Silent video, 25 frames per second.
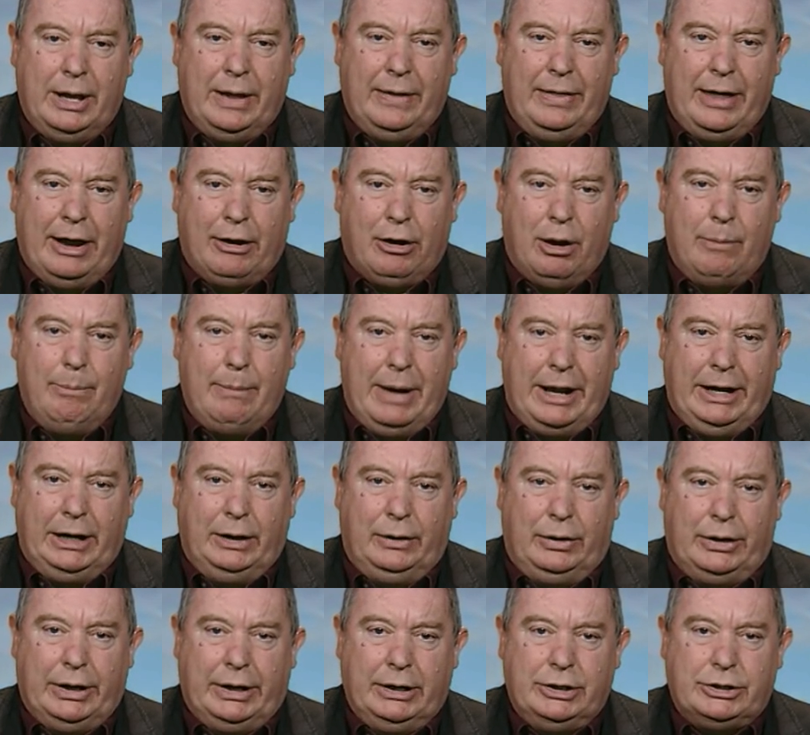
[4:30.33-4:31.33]
There are many
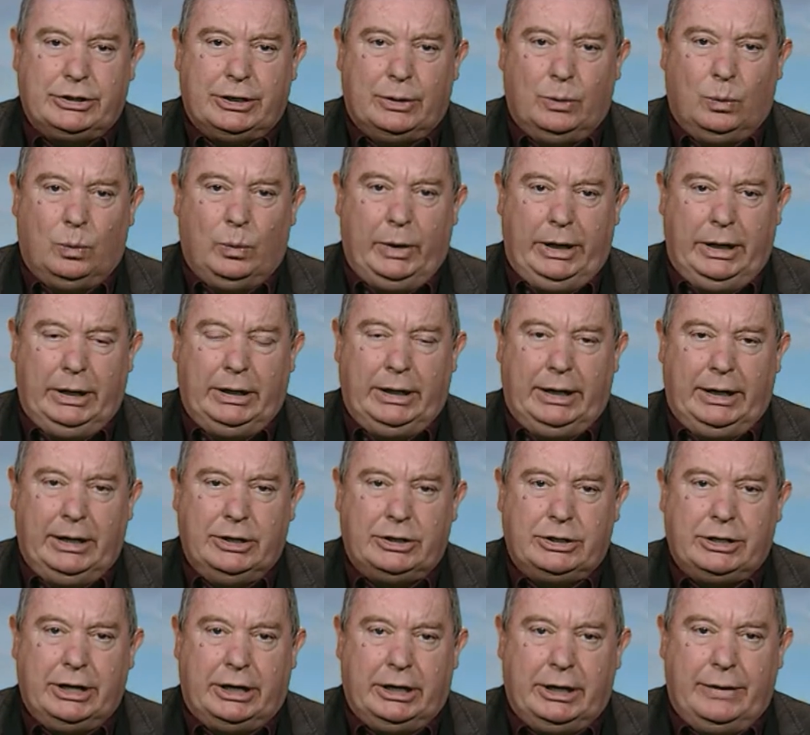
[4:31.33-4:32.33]
things that we need
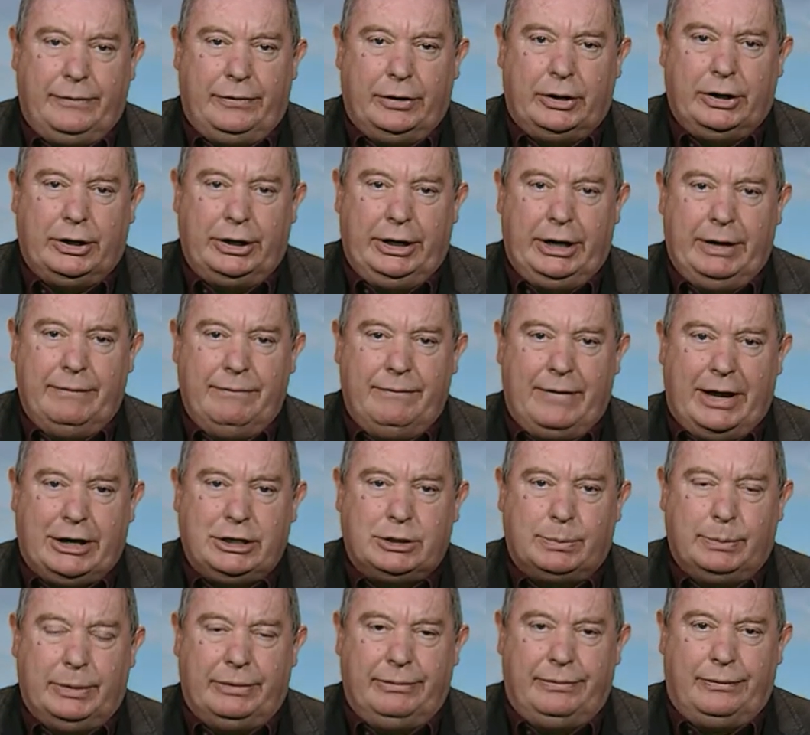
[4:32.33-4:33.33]
significant
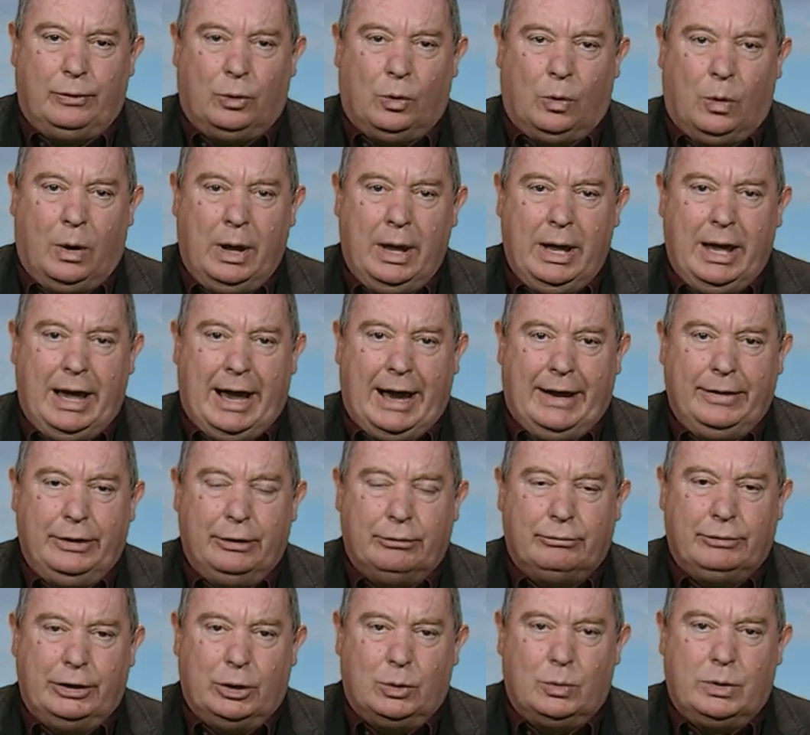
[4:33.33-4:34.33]
investment for, and the
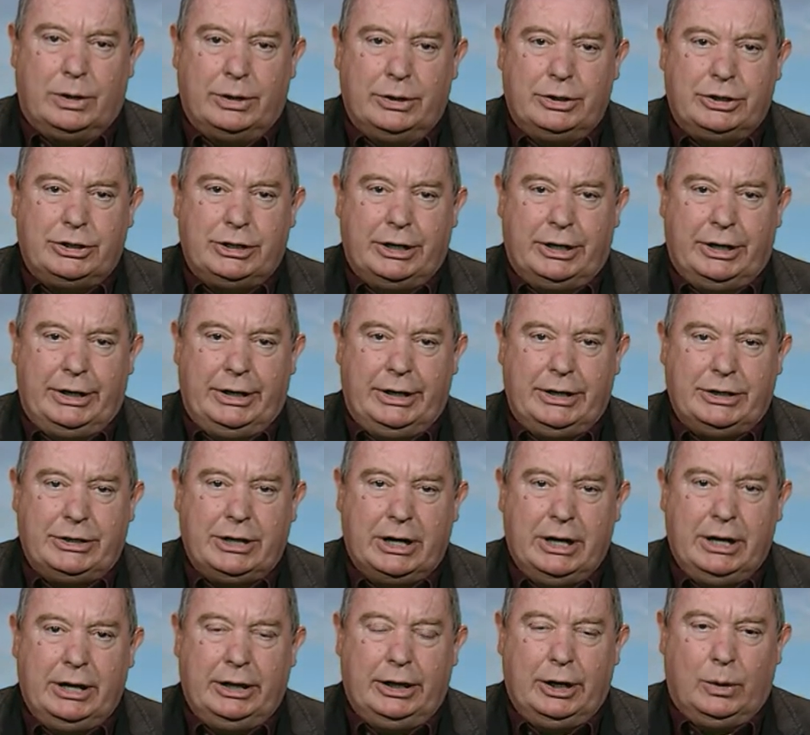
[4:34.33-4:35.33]
real concern is
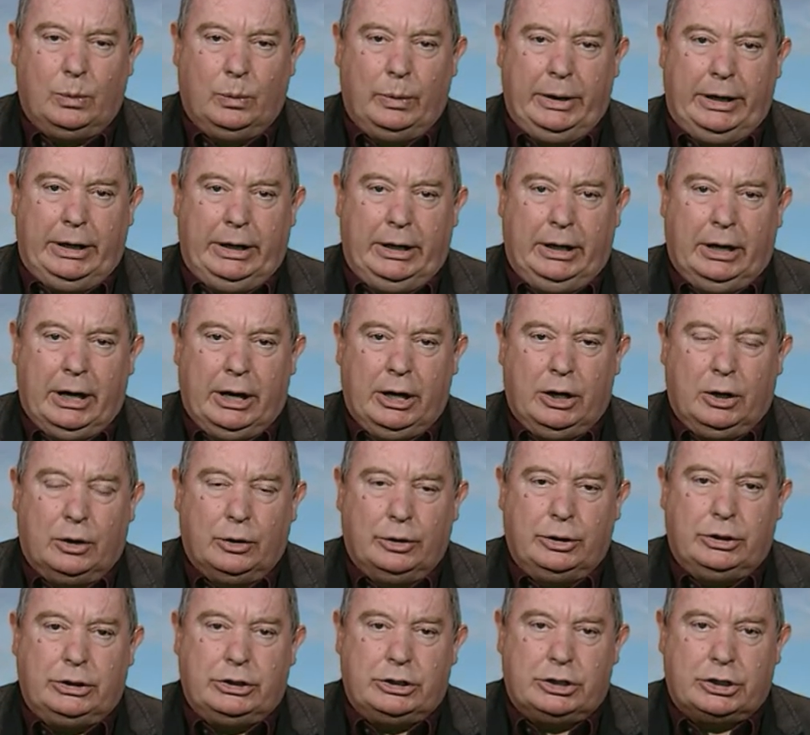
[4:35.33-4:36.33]
that we
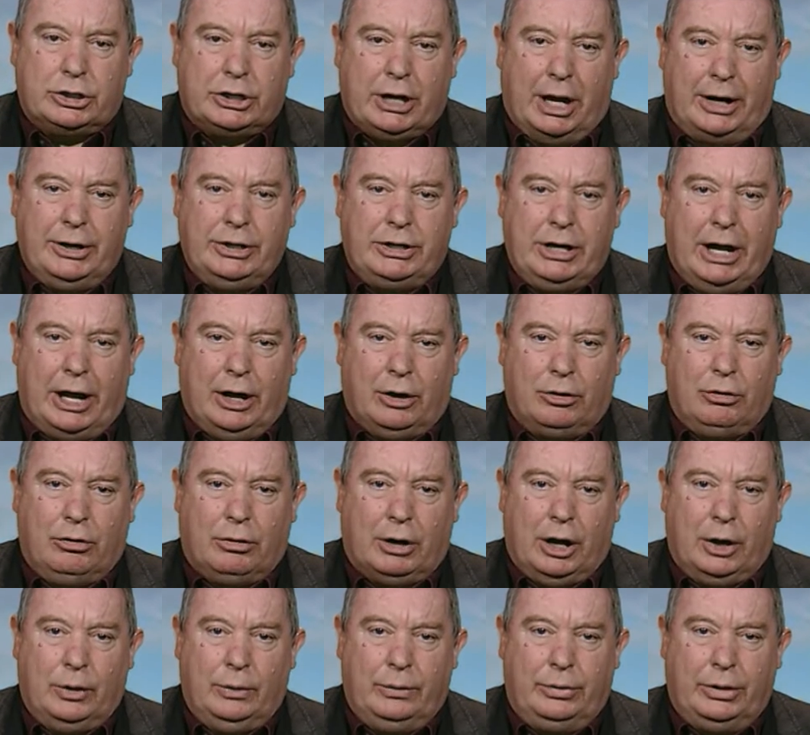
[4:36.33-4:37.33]
could stunt our
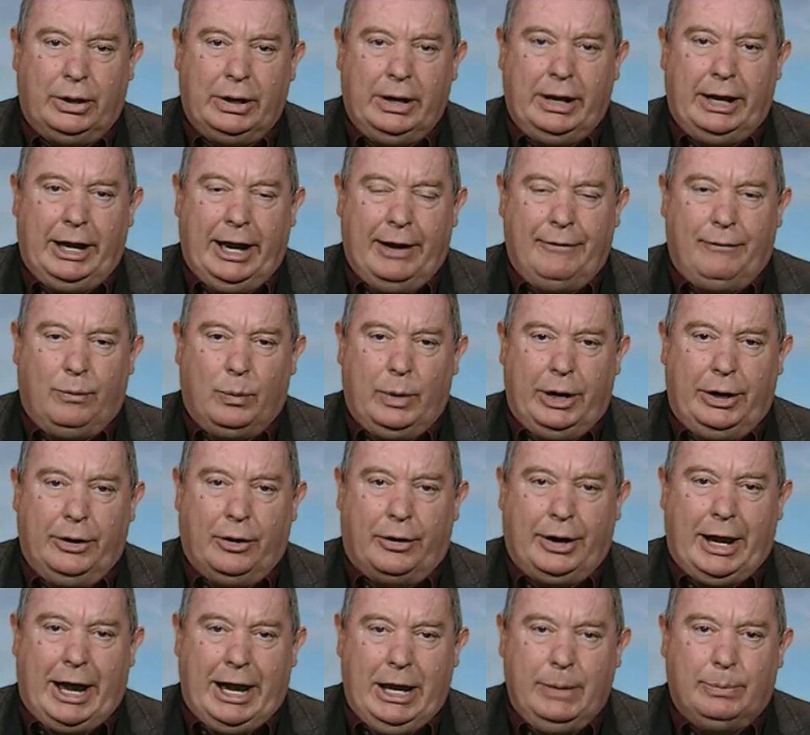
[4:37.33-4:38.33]
growth if we're
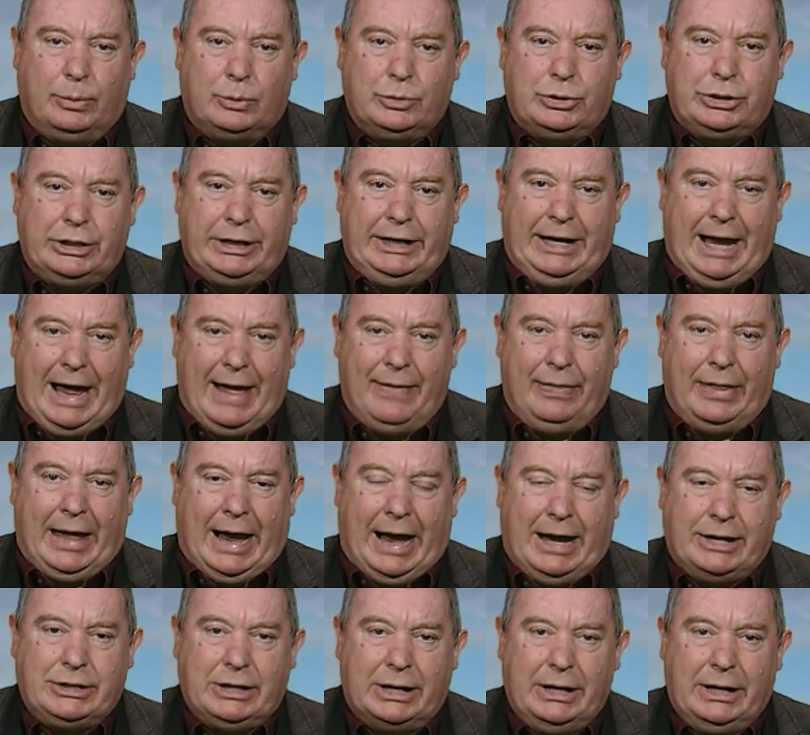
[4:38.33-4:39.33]
not able to get
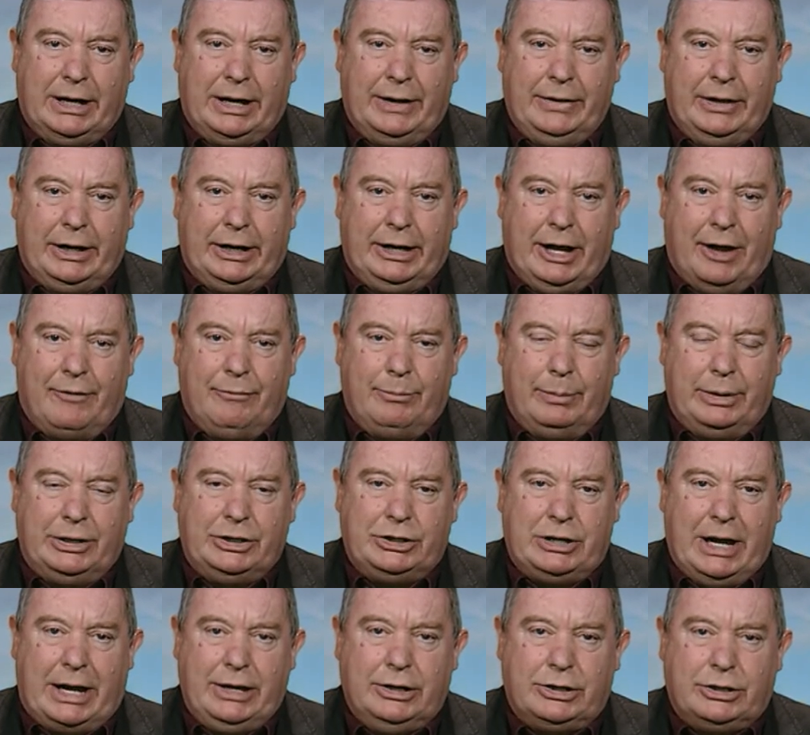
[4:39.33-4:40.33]
that, and the government
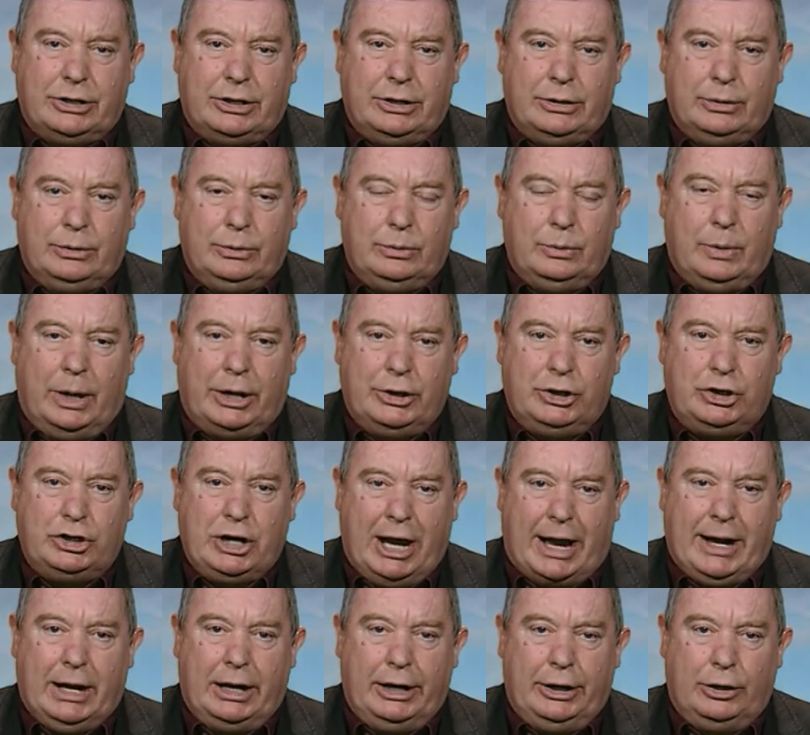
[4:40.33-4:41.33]
tends to
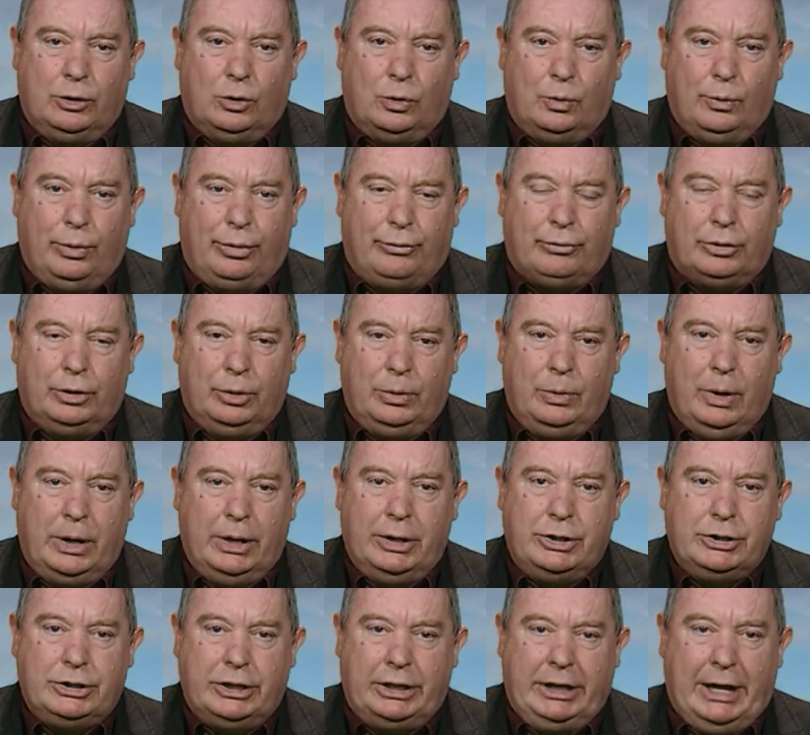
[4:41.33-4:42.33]
channel it all through
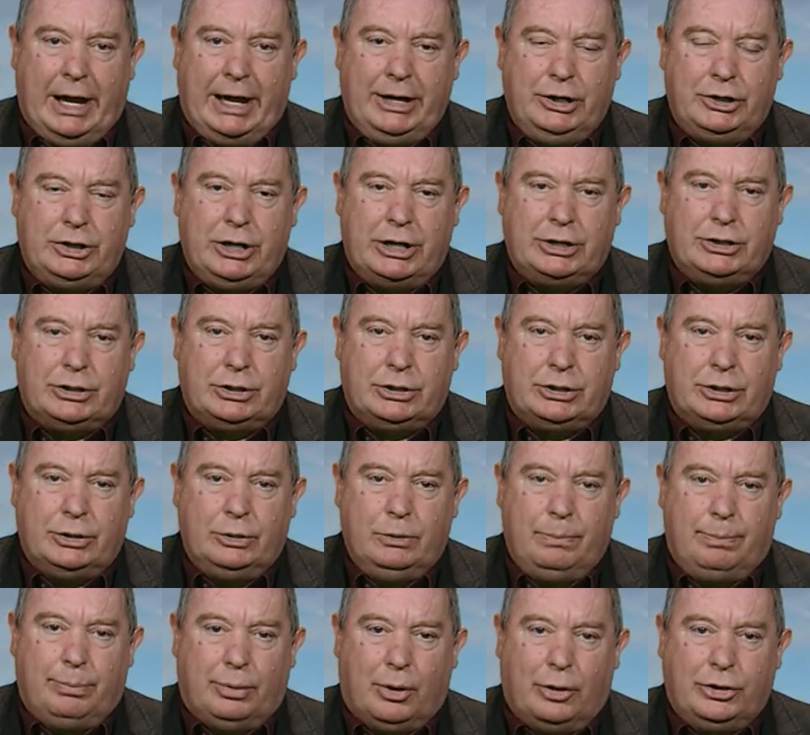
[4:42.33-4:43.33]
to the
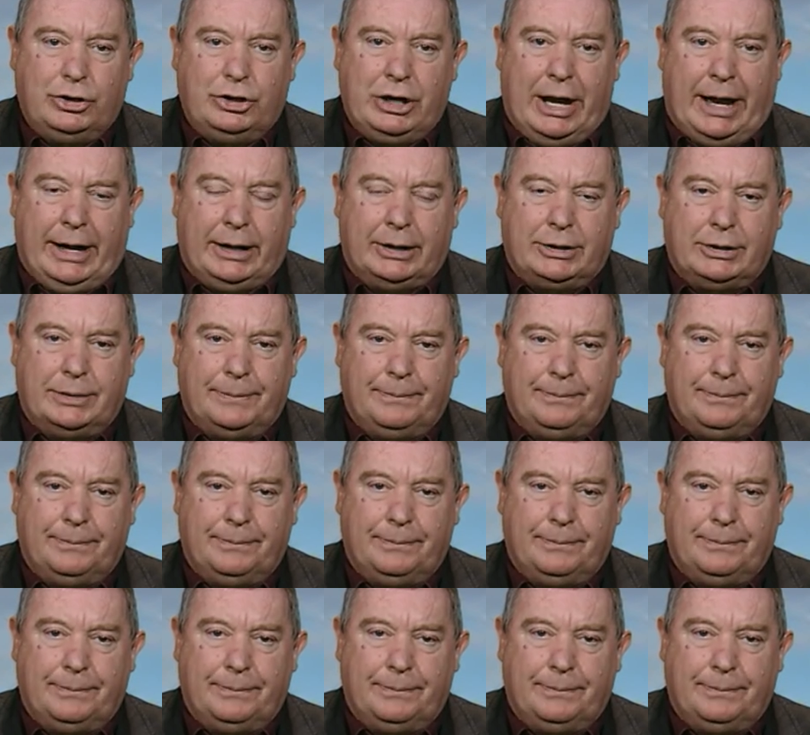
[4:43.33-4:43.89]
HS2 project.